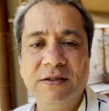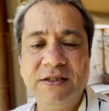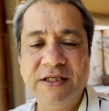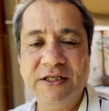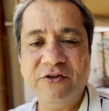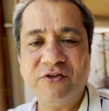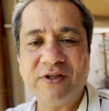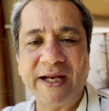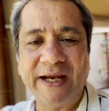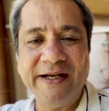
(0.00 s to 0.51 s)

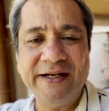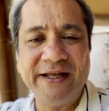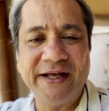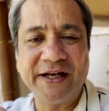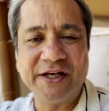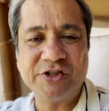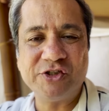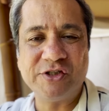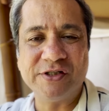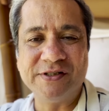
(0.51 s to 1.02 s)
These 9
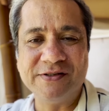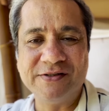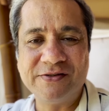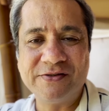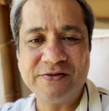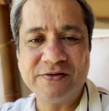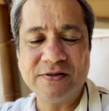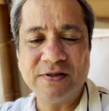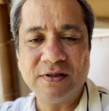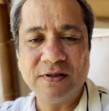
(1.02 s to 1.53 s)

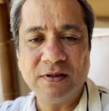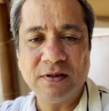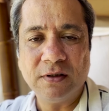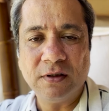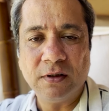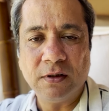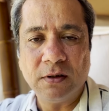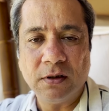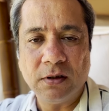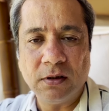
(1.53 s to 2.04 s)
directions
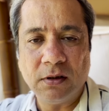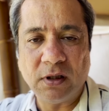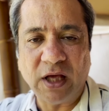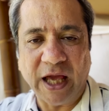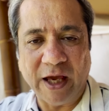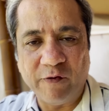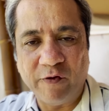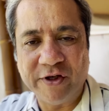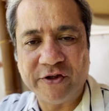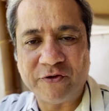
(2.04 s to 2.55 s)

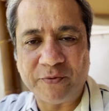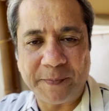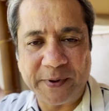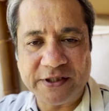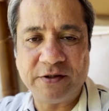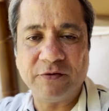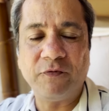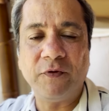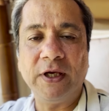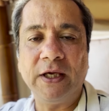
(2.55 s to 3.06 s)
have a
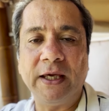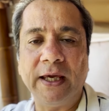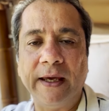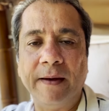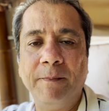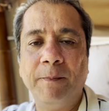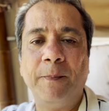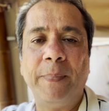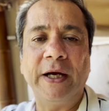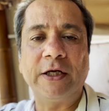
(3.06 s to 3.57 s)
specific
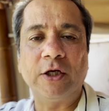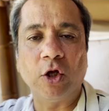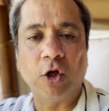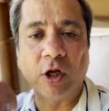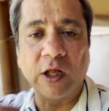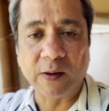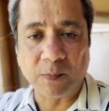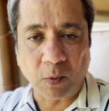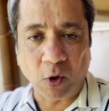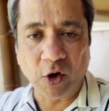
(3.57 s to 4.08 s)
impact on
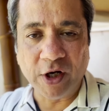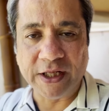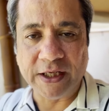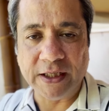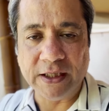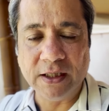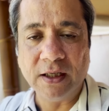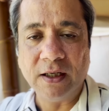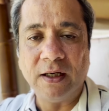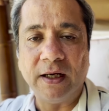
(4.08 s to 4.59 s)
our
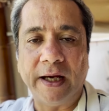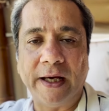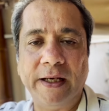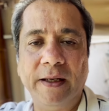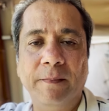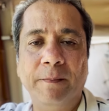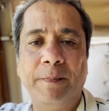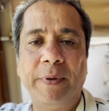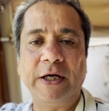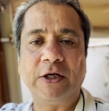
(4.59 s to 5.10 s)
body, an
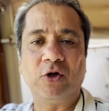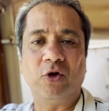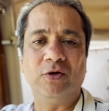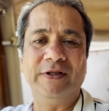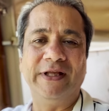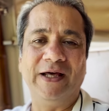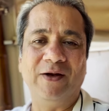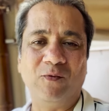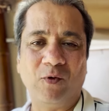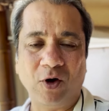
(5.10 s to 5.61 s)
impact on
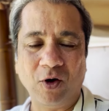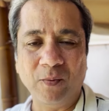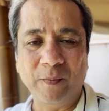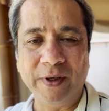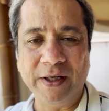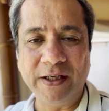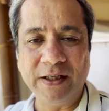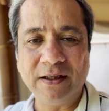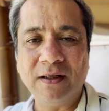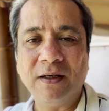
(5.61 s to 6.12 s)
the
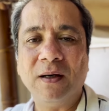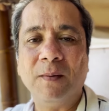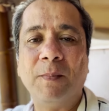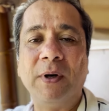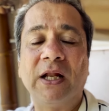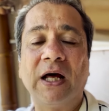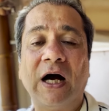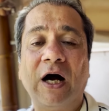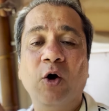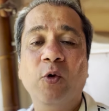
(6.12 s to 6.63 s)
environment,
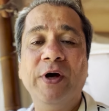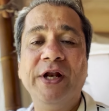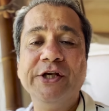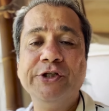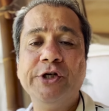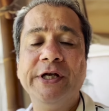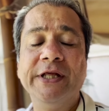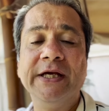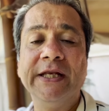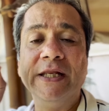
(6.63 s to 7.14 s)
but how
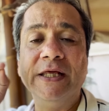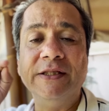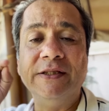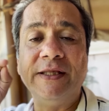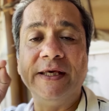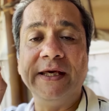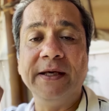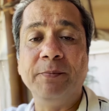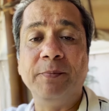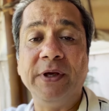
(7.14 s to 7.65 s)
energetically
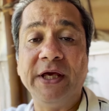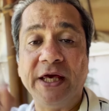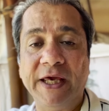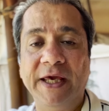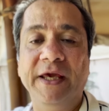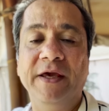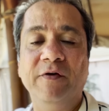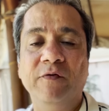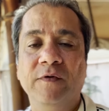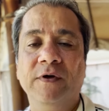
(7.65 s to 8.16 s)
they
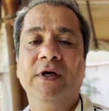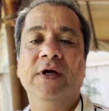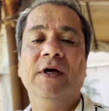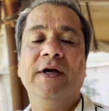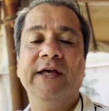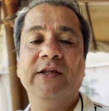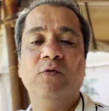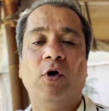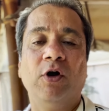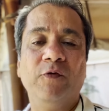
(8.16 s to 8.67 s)
behave
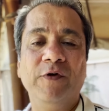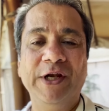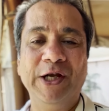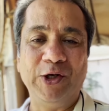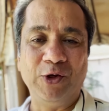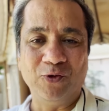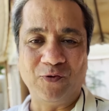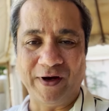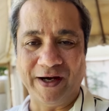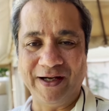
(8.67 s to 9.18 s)
is what we need
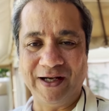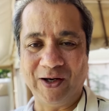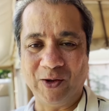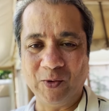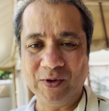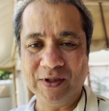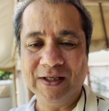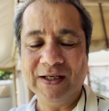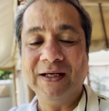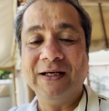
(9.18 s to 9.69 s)
to find
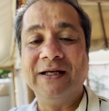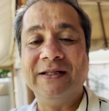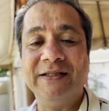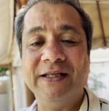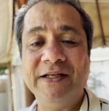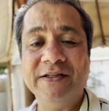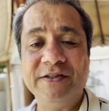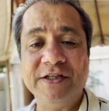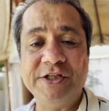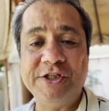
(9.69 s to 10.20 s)
out.
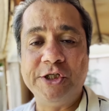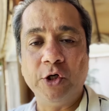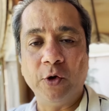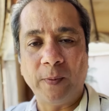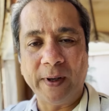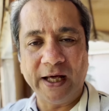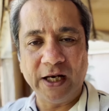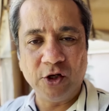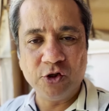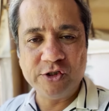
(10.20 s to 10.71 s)
There is a
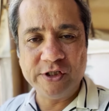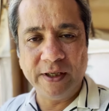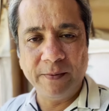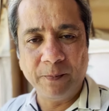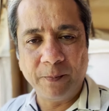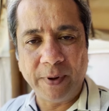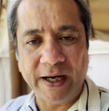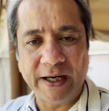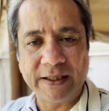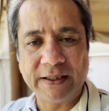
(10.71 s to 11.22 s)
geobiology
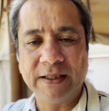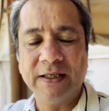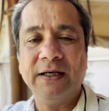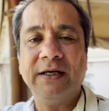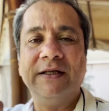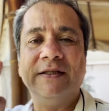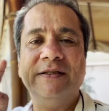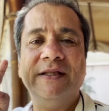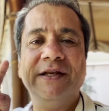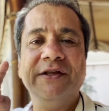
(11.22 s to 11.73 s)
impact,
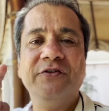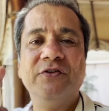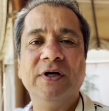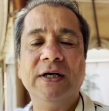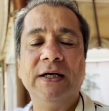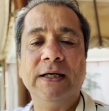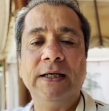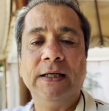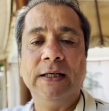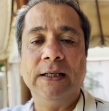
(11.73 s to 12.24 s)
there is
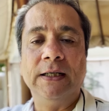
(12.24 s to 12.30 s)
a